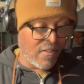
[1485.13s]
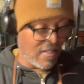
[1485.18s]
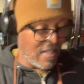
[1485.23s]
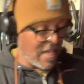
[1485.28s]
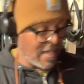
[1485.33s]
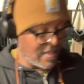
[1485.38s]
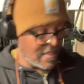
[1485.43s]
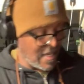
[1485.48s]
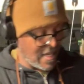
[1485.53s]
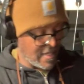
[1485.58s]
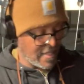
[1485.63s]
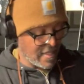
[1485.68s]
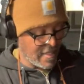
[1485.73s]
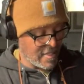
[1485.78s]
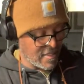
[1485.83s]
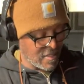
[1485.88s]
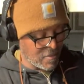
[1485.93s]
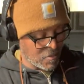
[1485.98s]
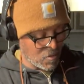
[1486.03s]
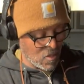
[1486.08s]
like liking
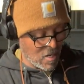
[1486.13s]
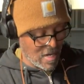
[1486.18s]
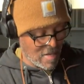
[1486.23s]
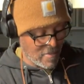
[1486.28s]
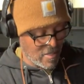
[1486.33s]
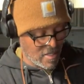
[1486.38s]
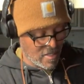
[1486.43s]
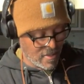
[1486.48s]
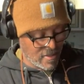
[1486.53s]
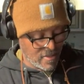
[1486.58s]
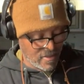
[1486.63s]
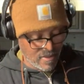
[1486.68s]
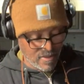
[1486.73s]
and subscribing,